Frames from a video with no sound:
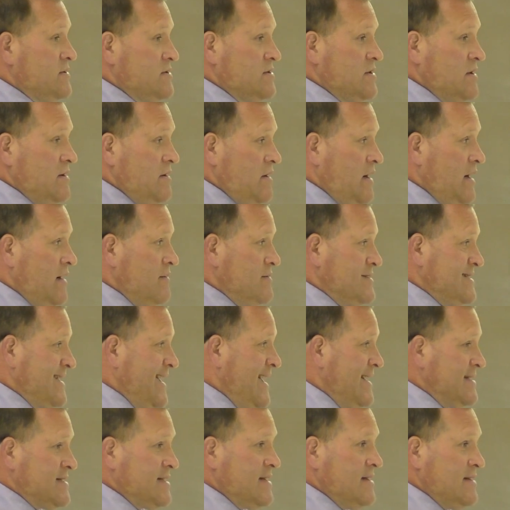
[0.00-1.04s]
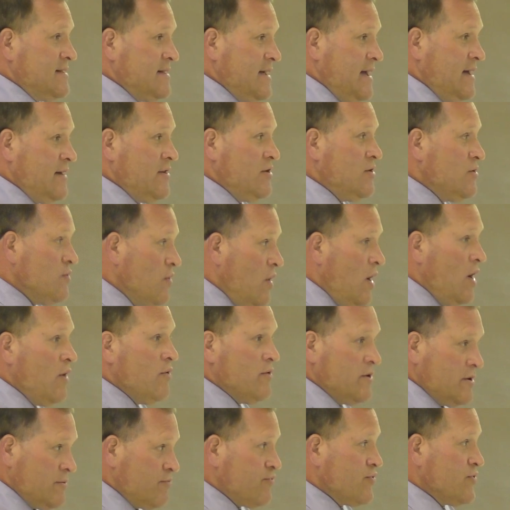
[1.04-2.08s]
So I was asking that you all
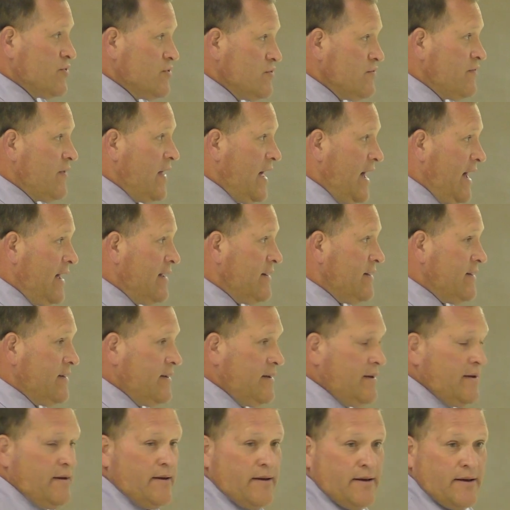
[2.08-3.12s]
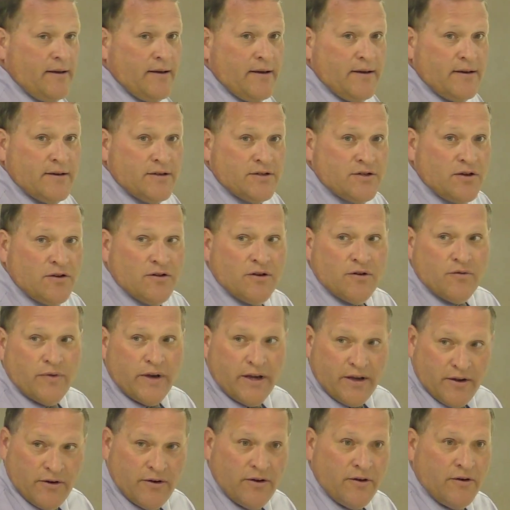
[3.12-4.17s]
would approve that so that
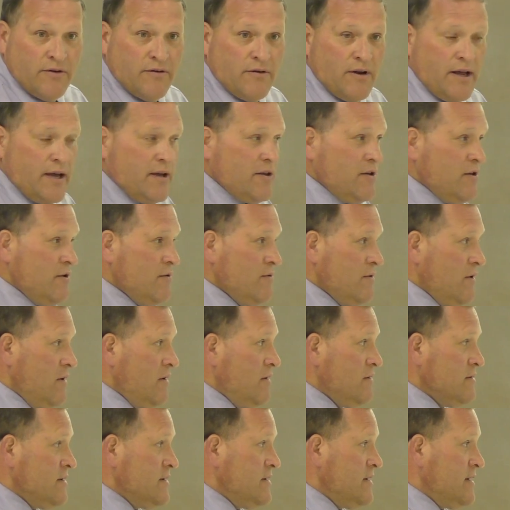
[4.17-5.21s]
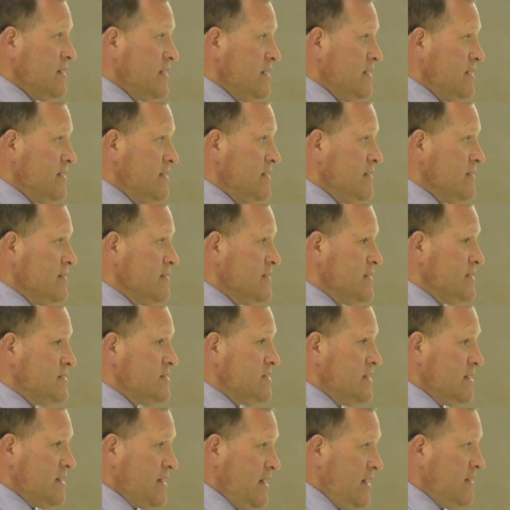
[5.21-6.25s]
we could do like you all and get a
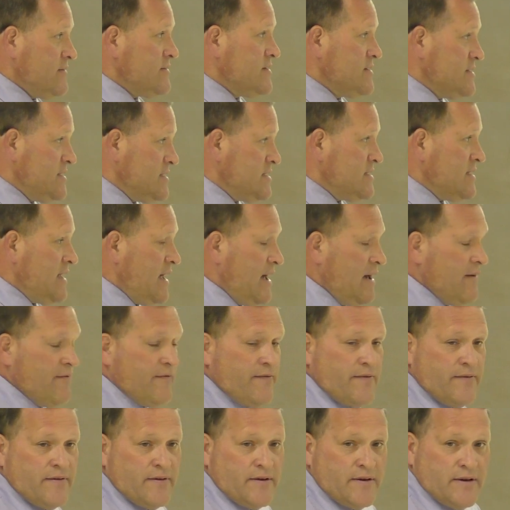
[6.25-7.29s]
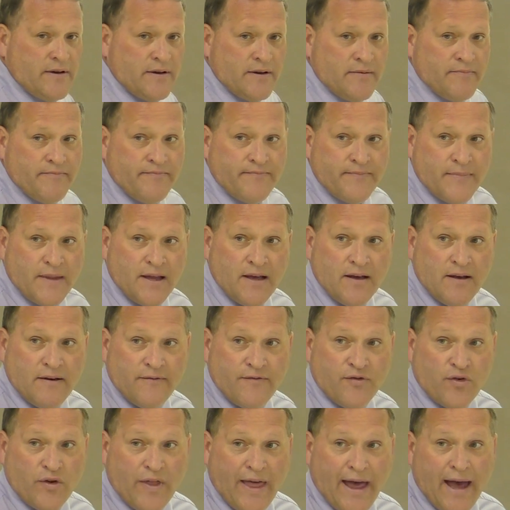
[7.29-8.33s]
check out to the staff
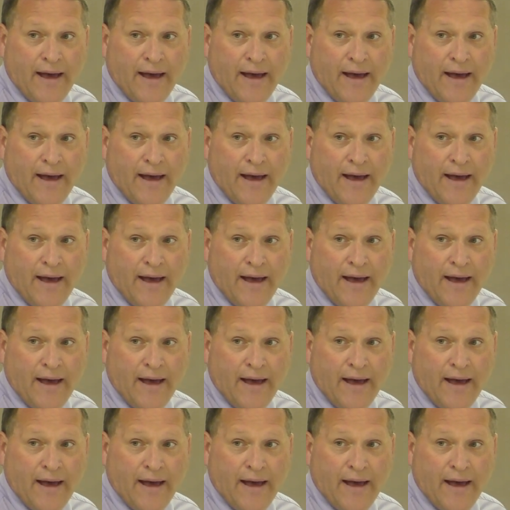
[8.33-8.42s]
for that.